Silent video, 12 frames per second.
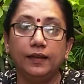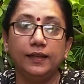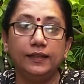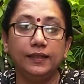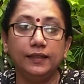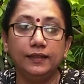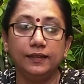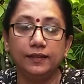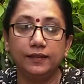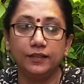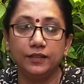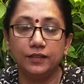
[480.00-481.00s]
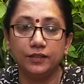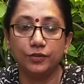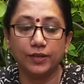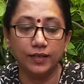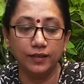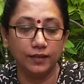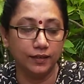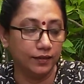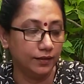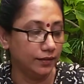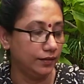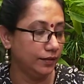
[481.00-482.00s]
either, you can
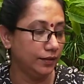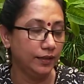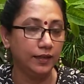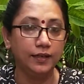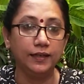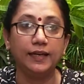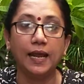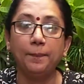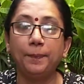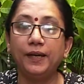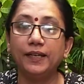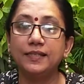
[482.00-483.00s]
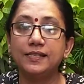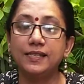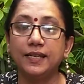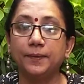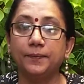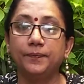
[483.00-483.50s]
tap it and see